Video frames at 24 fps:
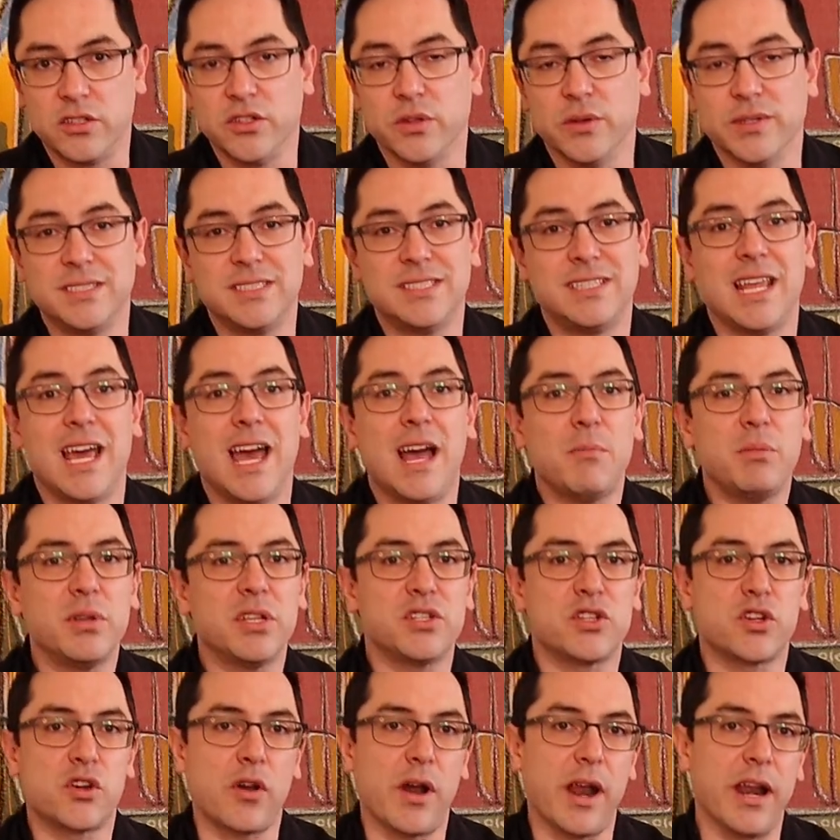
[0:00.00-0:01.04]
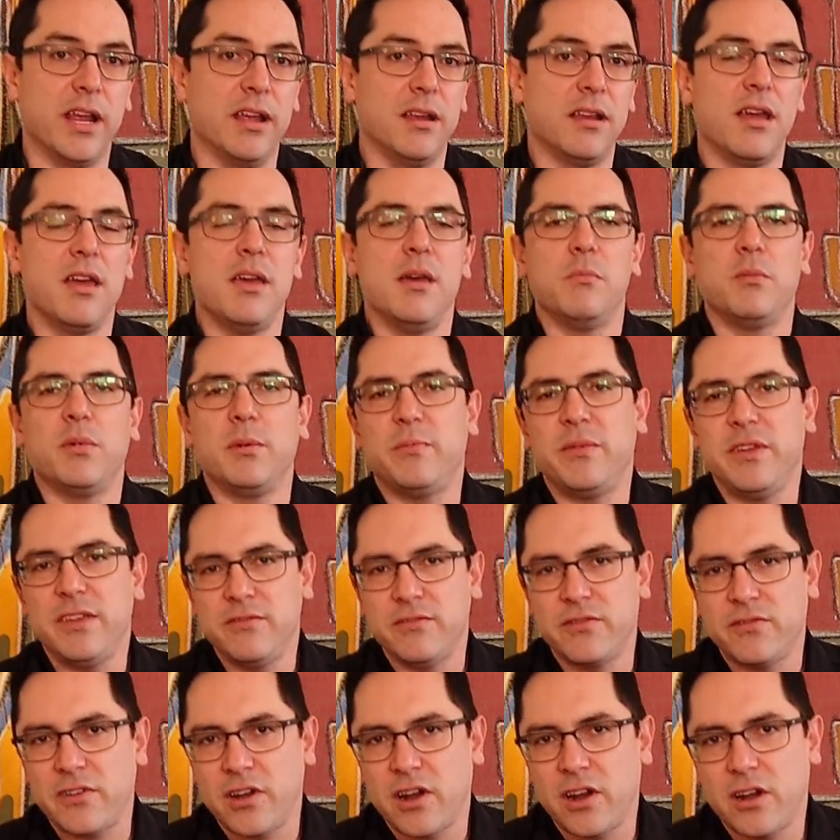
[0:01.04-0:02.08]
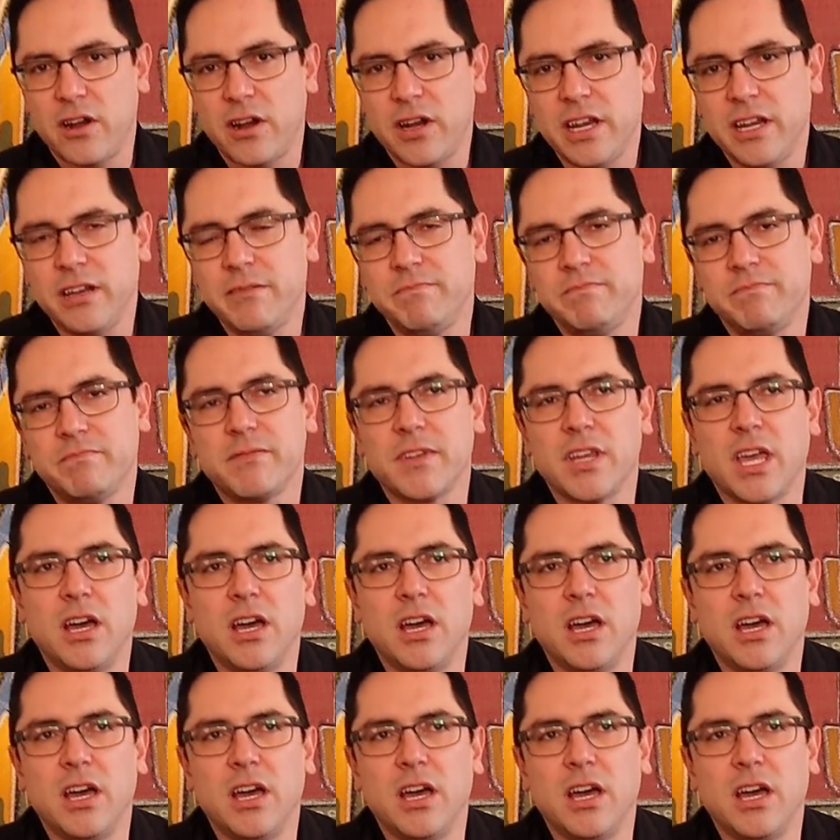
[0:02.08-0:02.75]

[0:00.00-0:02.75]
to establish credit, but be very